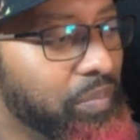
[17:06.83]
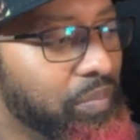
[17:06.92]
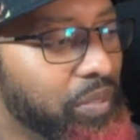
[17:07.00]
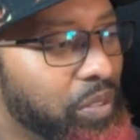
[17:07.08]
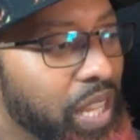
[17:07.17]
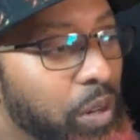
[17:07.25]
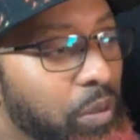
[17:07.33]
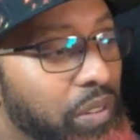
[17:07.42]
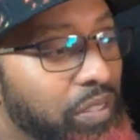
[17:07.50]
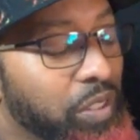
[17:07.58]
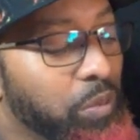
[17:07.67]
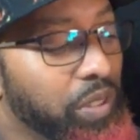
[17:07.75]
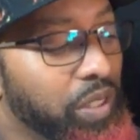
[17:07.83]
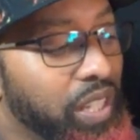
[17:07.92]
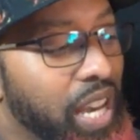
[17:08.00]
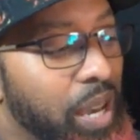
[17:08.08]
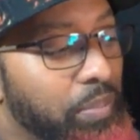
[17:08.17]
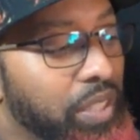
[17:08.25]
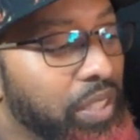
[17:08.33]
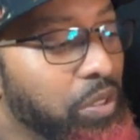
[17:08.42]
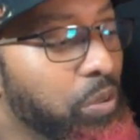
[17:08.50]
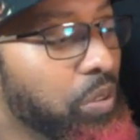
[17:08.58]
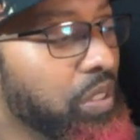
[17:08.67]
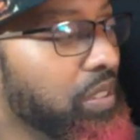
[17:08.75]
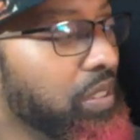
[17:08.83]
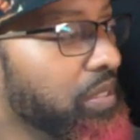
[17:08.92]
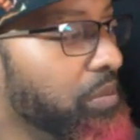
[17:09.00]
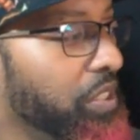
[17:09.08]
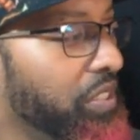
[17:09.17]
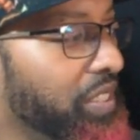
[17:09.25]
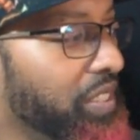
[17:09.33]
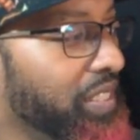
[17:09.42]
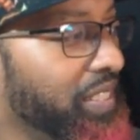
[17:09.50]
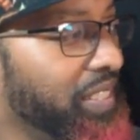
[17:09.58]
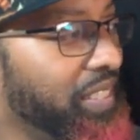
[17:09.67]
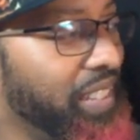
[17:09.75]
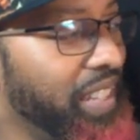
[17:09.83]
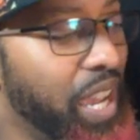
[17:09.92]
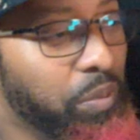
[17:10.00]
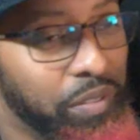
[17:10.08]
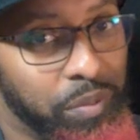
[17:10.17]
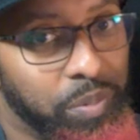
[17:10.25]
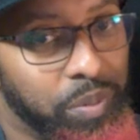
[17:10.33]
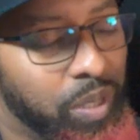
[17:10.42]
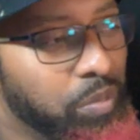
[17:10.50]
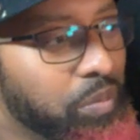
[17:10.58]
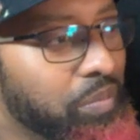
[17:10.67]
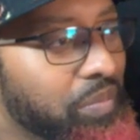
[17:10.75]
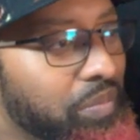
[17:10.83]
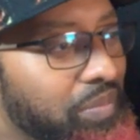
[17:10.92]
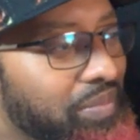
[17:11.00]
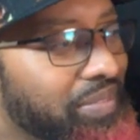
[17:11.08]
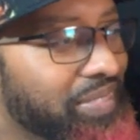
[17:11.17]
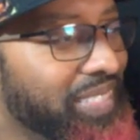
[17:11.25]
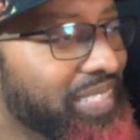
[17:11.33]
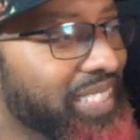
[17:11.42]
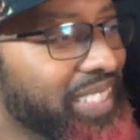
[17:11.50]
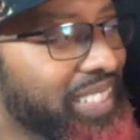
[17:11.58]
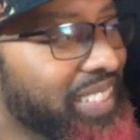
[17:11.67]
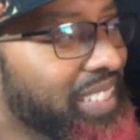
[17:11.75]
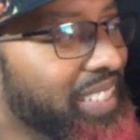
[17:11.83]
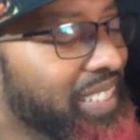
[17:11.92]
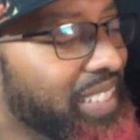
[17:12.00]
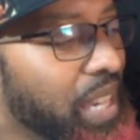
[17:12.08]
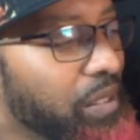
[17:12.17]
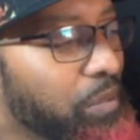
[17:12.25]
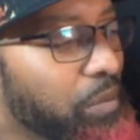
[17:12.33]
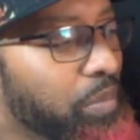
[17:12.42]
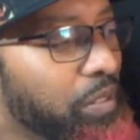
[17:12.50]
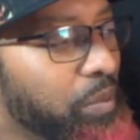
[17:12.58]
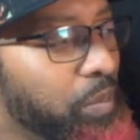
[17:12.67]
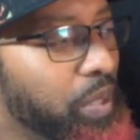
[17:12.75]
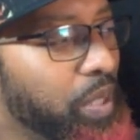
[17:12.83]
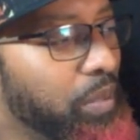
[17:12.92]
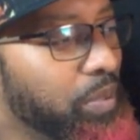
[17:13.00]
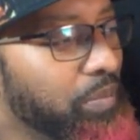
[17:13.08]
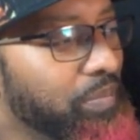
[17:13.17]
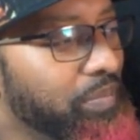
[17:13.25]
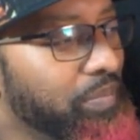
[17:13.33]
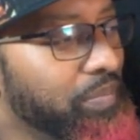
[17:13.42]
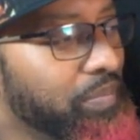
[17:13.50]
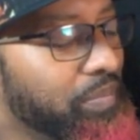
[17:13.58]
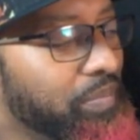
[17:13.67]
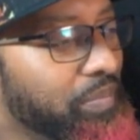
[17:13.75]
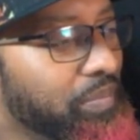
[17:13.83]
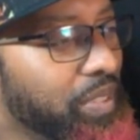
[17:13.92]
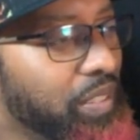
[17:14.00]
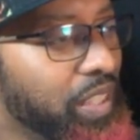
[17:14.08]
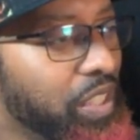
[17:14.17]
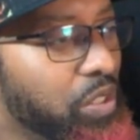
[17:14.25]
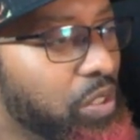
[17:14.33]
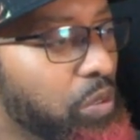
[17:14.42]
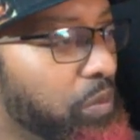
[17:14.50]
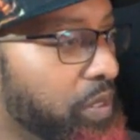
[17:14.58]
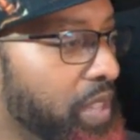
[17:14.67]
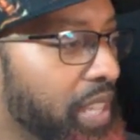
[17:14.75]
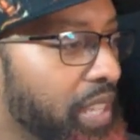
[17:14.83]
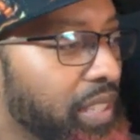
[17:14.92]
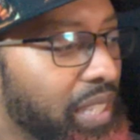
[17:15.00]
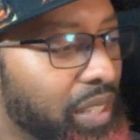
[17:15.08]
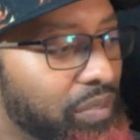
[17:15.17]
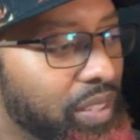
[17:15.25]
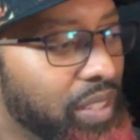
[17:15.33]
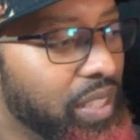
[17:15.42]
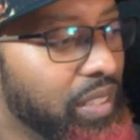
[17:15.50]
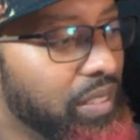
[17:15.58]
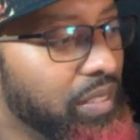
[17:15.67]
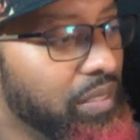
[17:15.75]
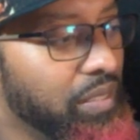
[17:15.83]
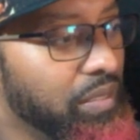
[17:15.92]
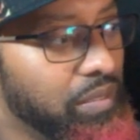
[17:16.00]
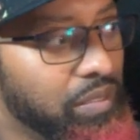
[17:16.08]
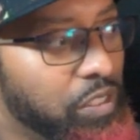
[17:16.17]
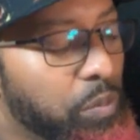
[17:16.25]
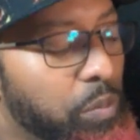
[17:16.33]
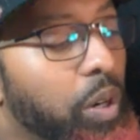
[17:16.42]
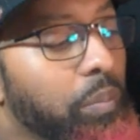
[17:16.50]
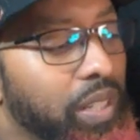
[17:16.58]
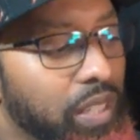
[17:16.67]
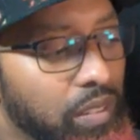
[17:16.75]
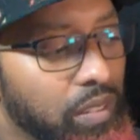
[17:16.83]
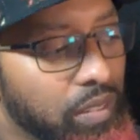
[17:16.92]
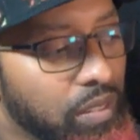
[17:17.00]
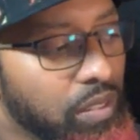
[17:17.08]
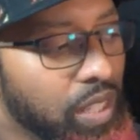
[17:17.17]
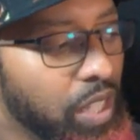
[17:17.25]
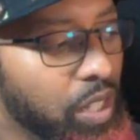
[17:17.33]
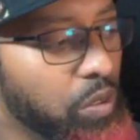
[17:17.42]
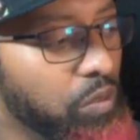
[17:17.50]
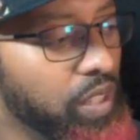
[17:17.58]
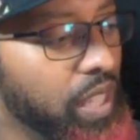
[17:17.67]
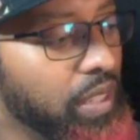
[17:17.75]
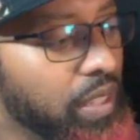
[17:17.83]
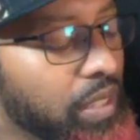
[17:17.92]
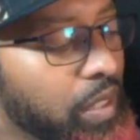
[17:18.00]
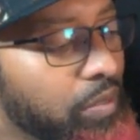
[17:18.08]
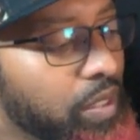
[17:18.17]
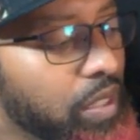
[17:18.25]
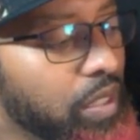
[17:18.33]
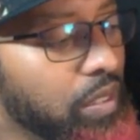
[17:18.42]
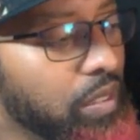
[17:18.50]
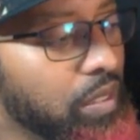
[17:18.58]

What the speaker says: So now we have to deal with a copied gore, which is, now we have a problem. Now we have a bit of a problem because they go for that in the left lane. Smart money is they go for that in the left lane.